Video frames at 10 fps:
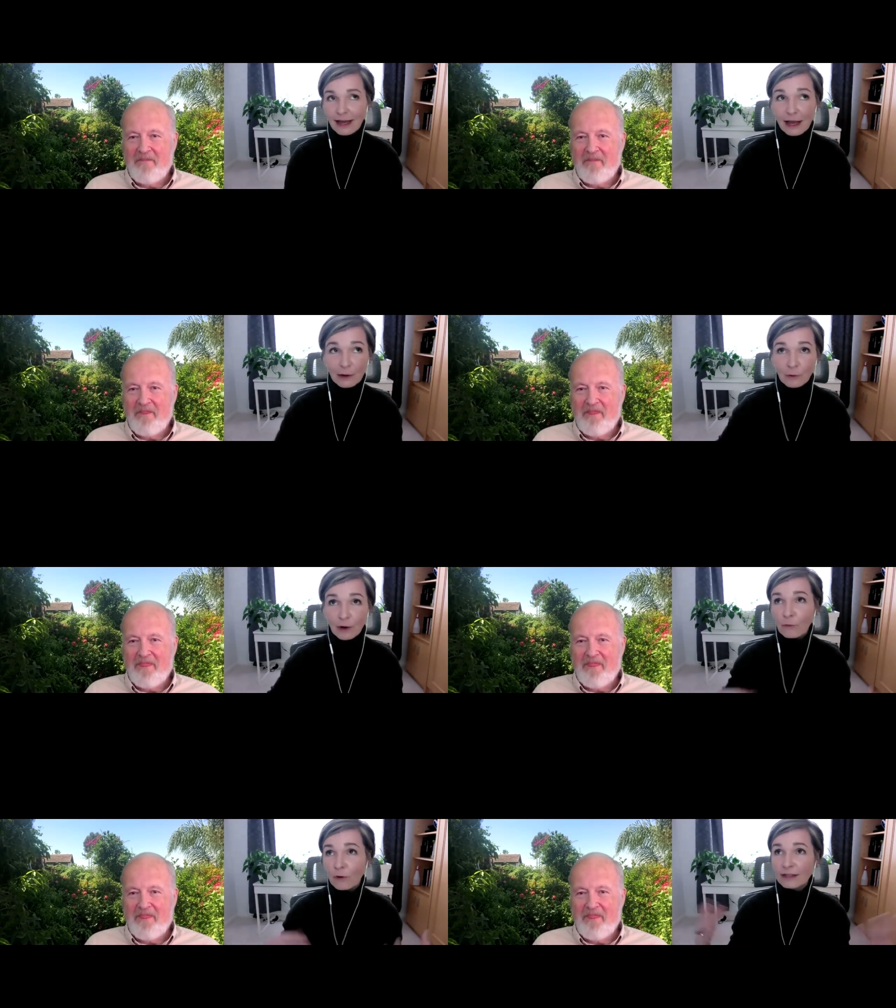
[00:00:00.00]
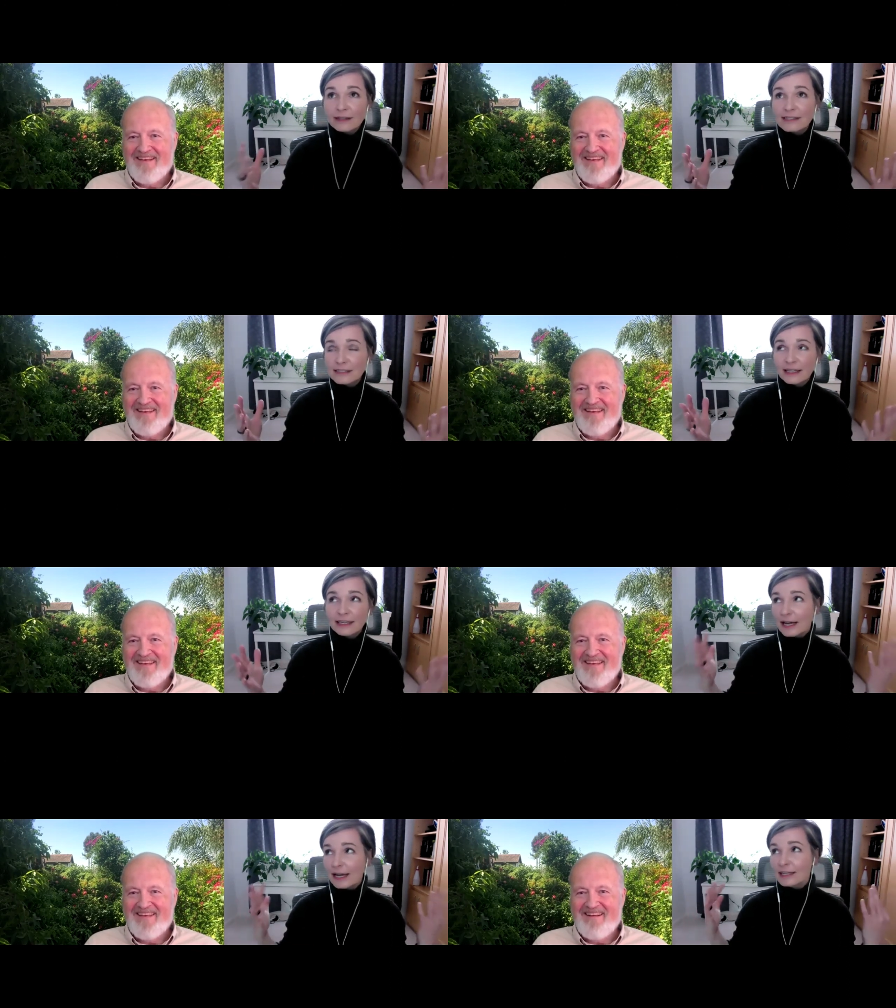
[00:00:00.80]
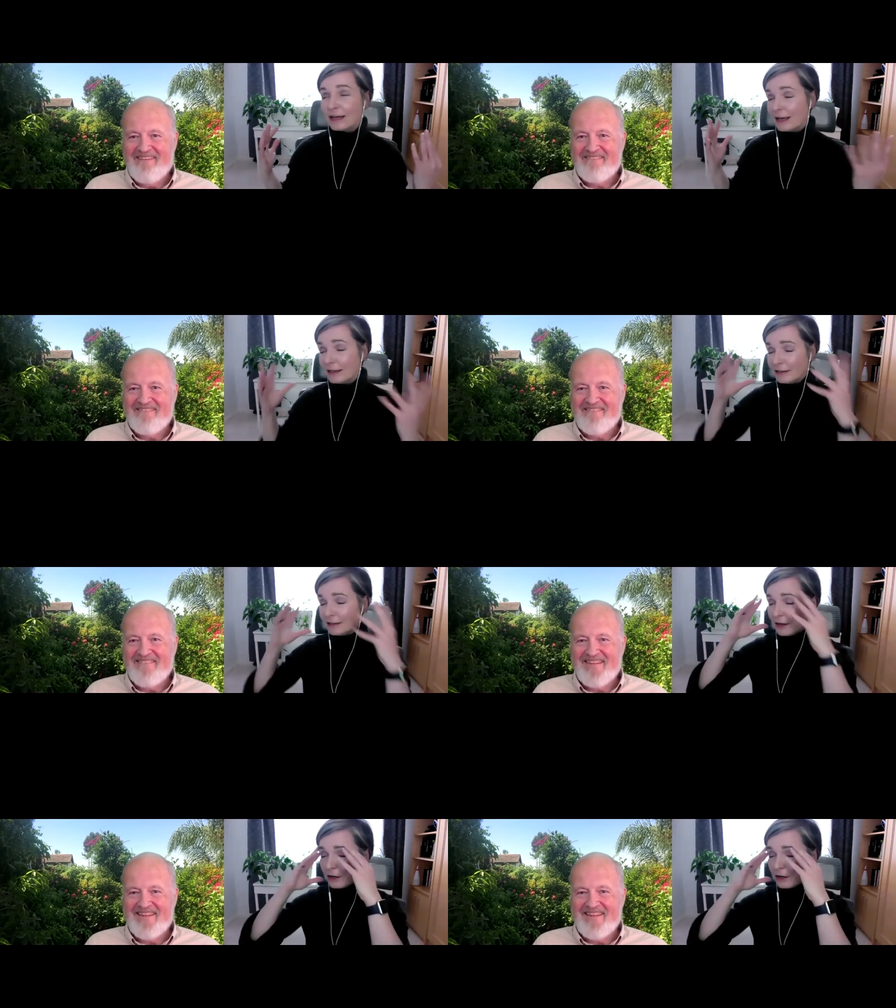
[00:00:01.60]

Speaker 1: I, I want this like I, I I